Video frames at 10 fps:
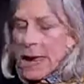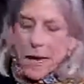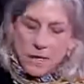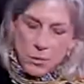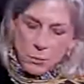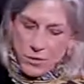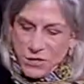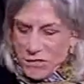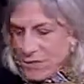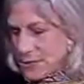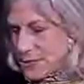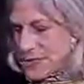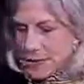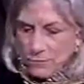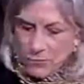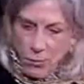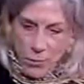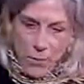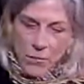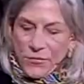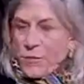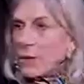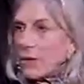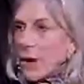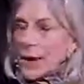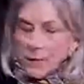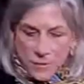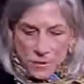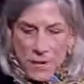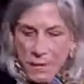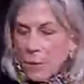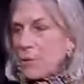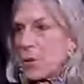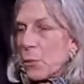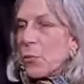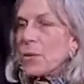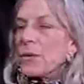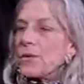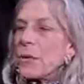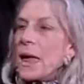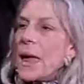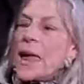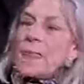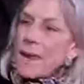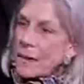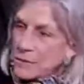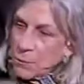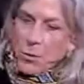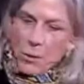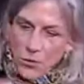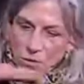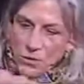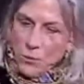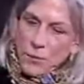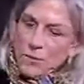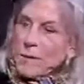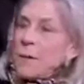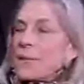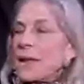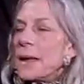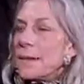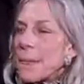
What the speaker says: And you would just sink 4 posts in the ground, nail up your boards, and then put all your soil on top of that.